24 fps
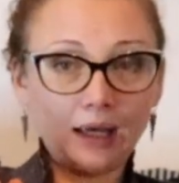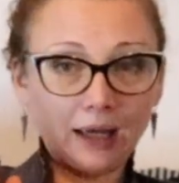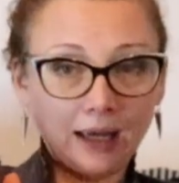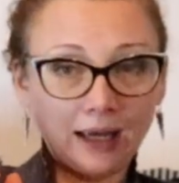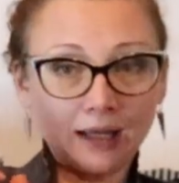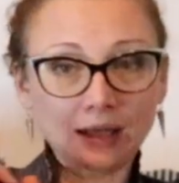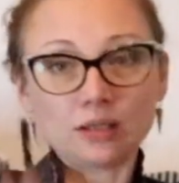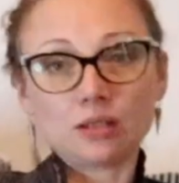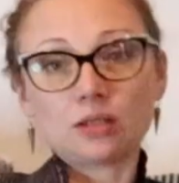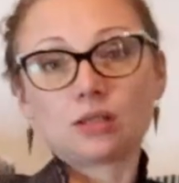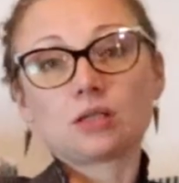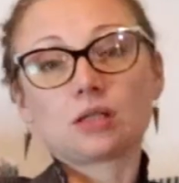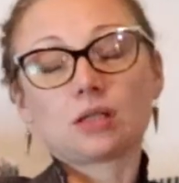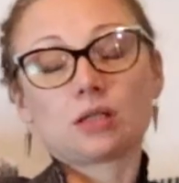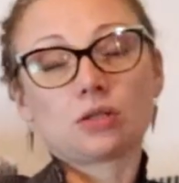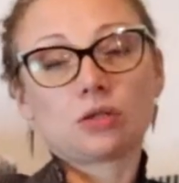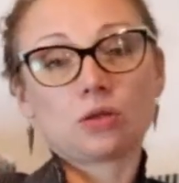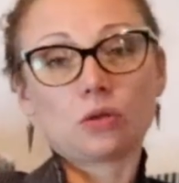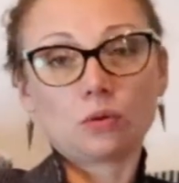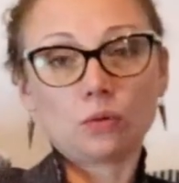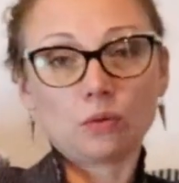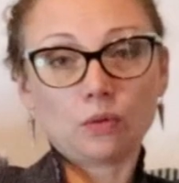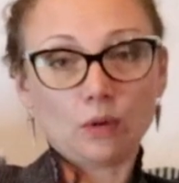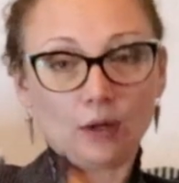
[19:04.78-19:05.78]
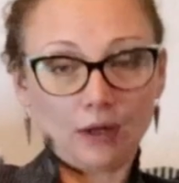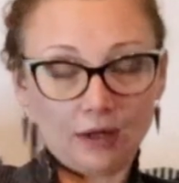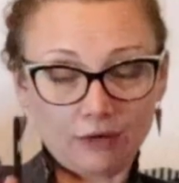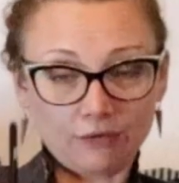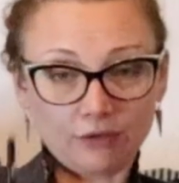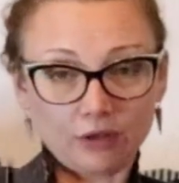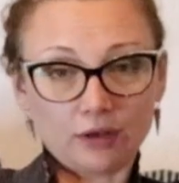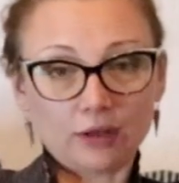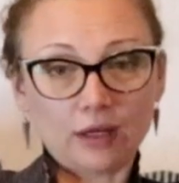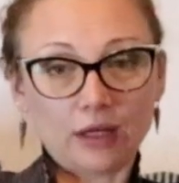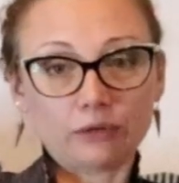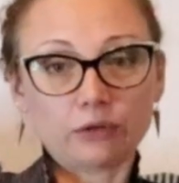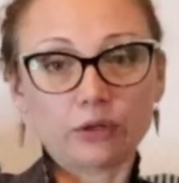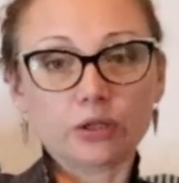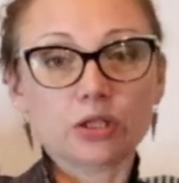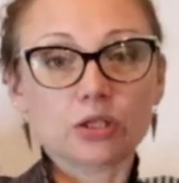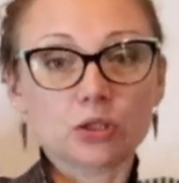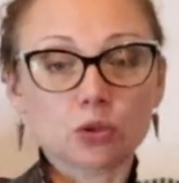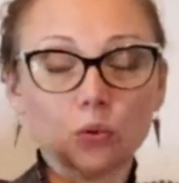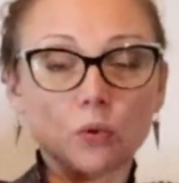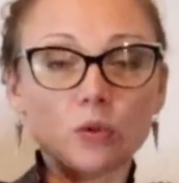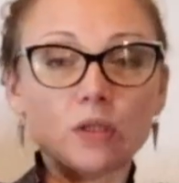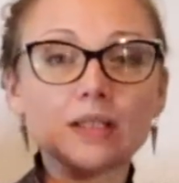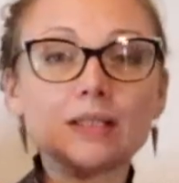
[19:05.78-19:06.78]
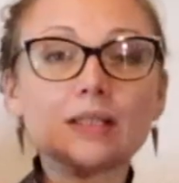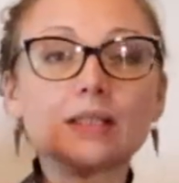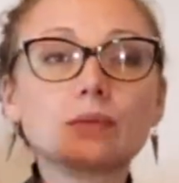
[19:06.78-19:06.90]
and you have a thyroid disorder,